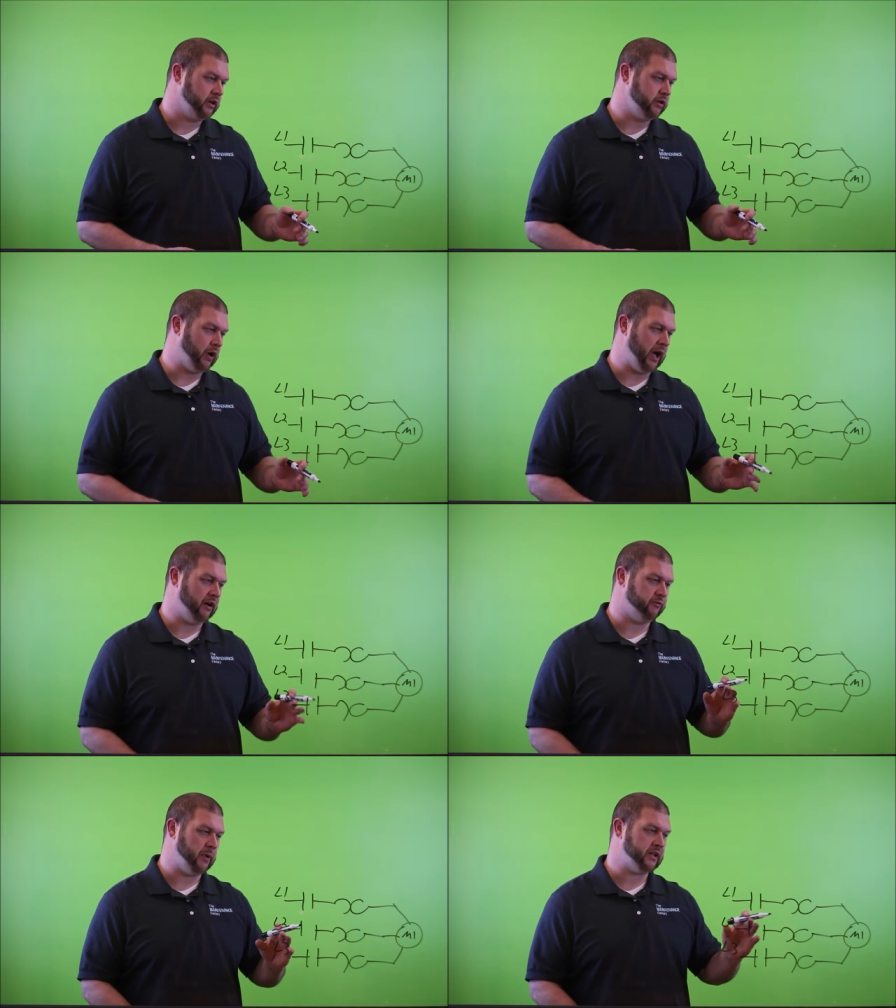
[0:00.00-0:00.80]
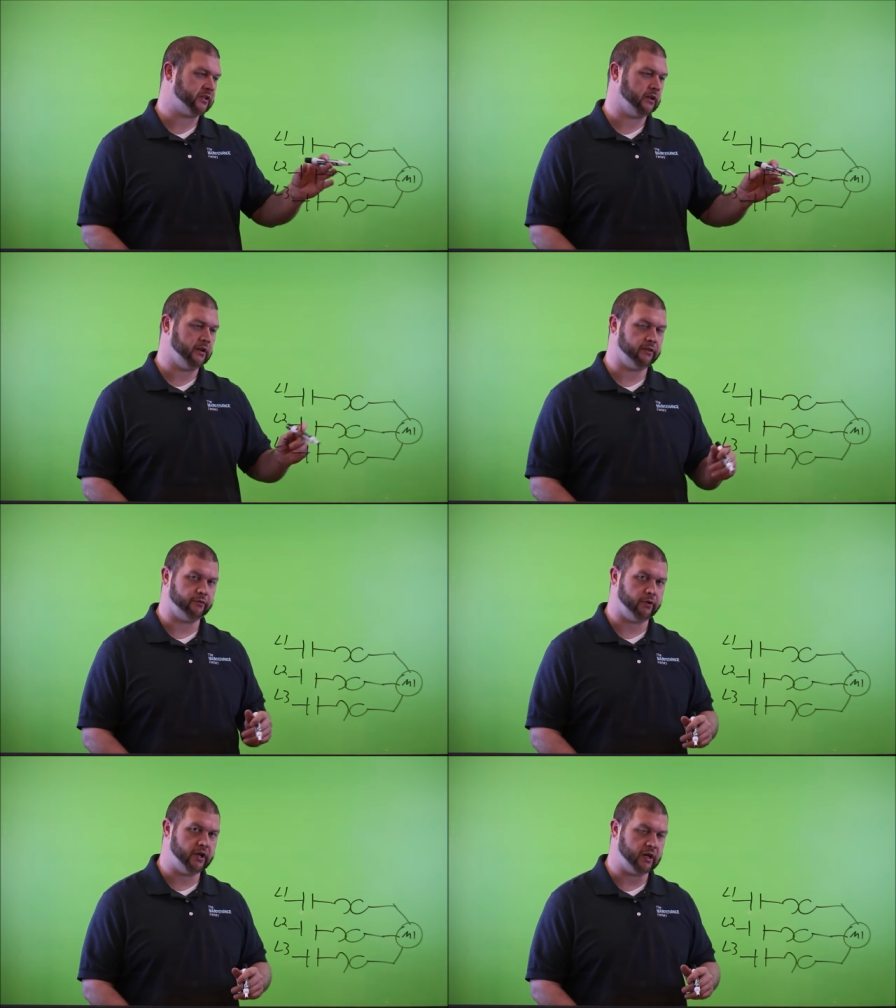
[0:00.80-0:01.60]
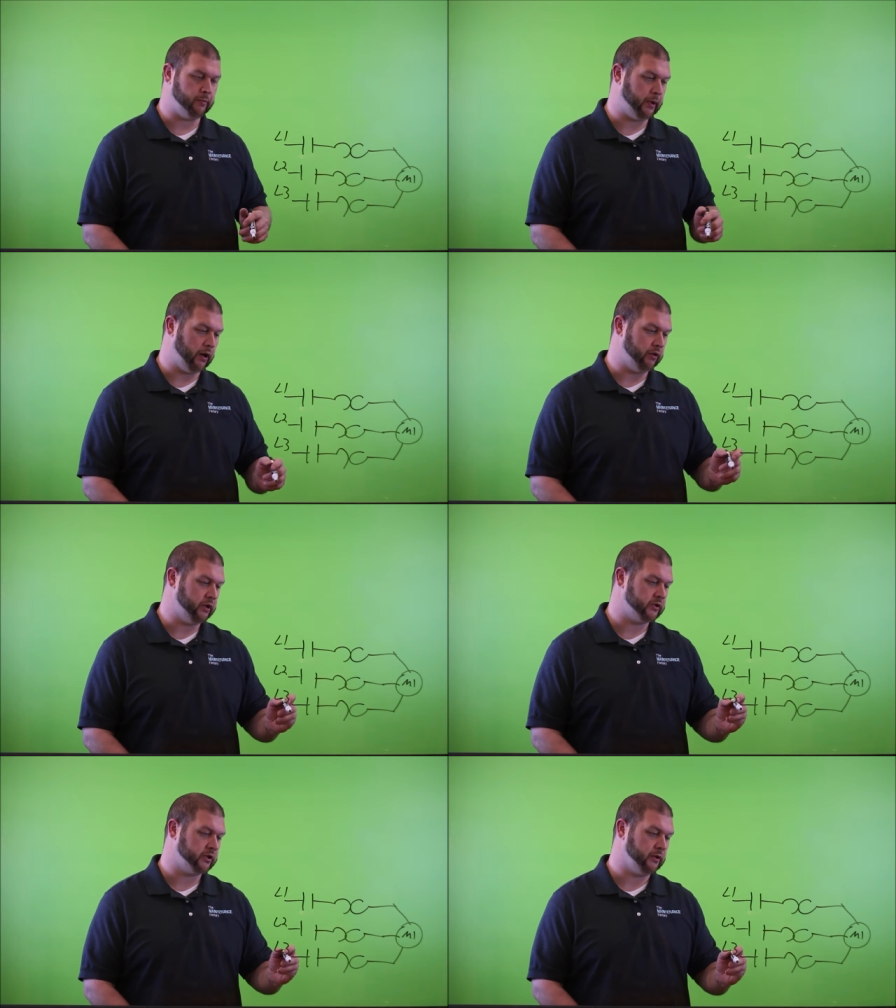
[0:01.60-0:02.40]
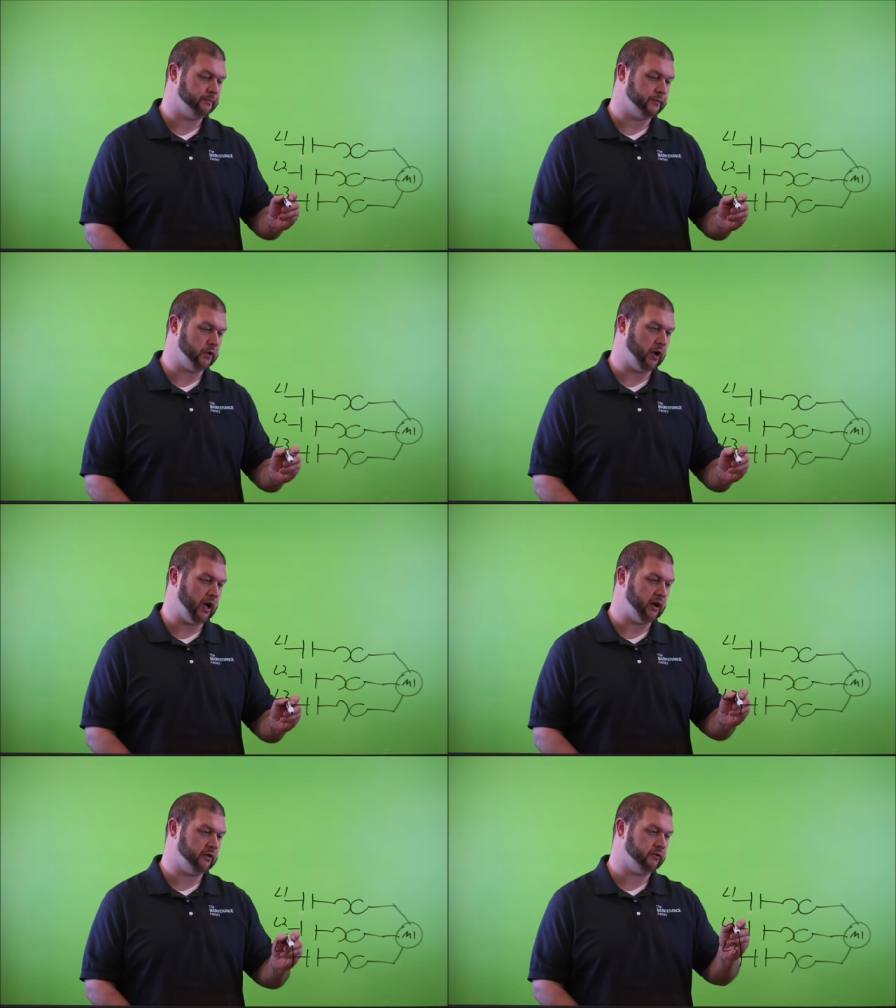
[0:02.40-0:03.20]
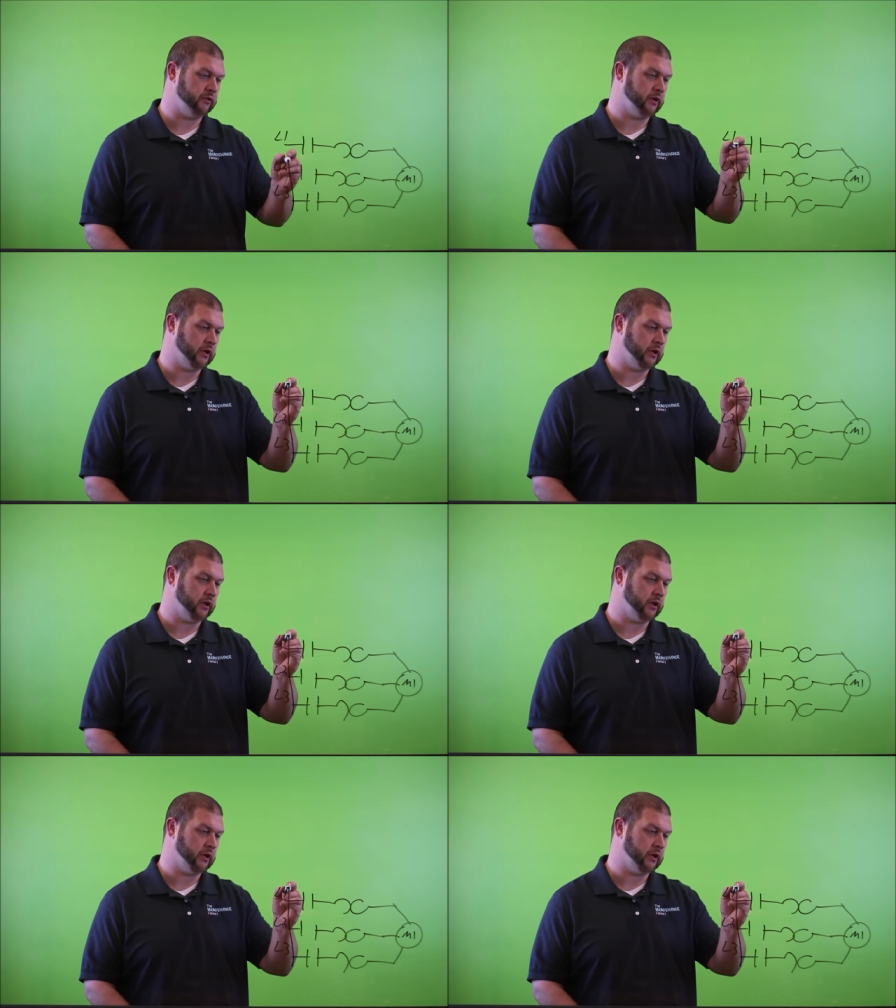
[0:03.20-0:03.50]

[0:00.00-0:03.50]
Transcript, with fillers: you have basically three components you have